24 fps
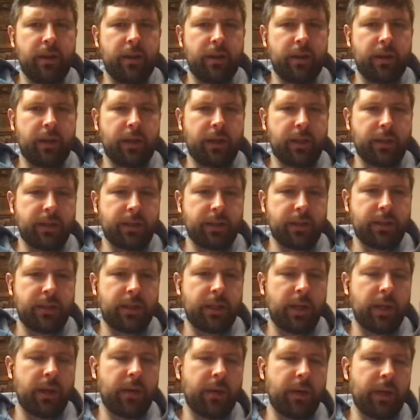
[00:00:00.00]
God's
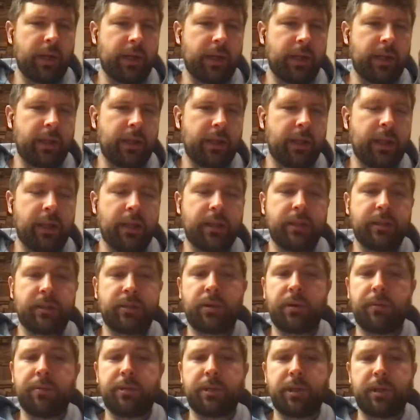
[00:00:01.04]
continuing the
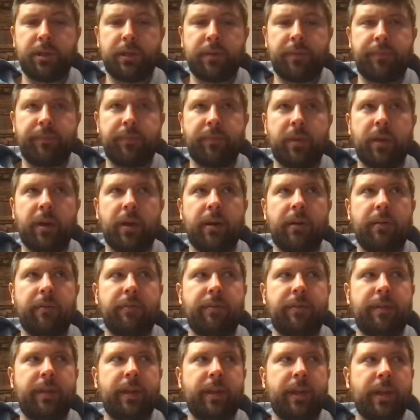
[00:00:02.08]
description of
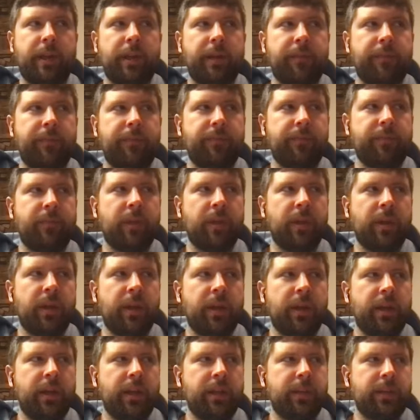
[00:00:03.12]
the
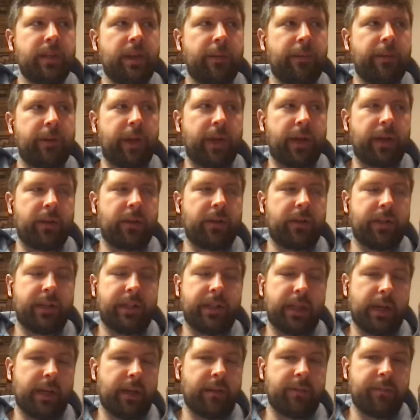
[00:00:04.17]
tabernacle and
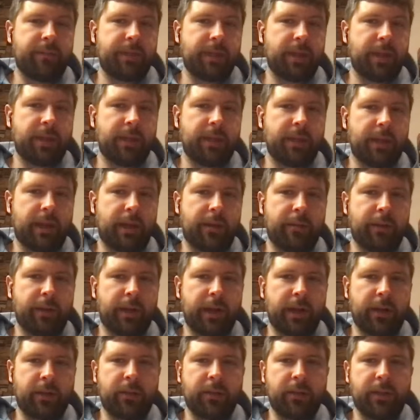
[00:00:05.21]
the items in the
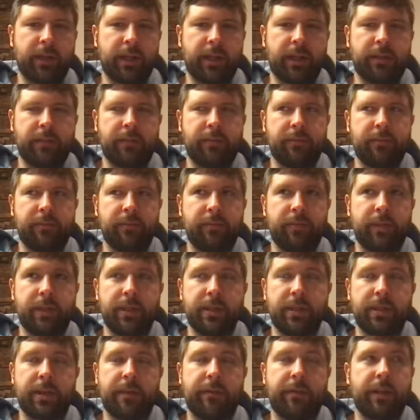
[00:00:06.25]
tabernacle that
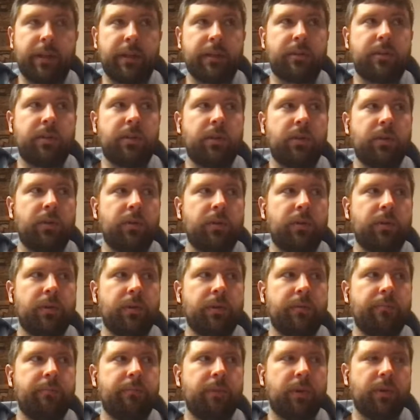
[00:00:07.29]
he's giving to
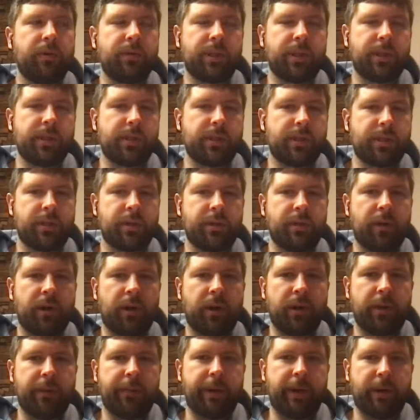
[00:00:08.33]
Moses
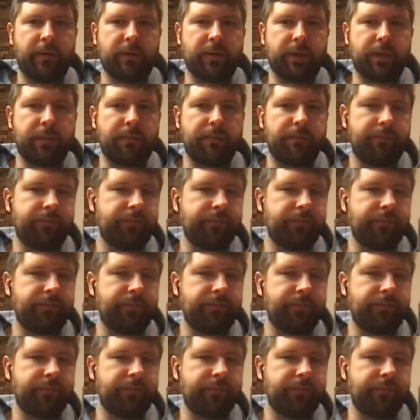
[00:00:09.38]
on the mountain.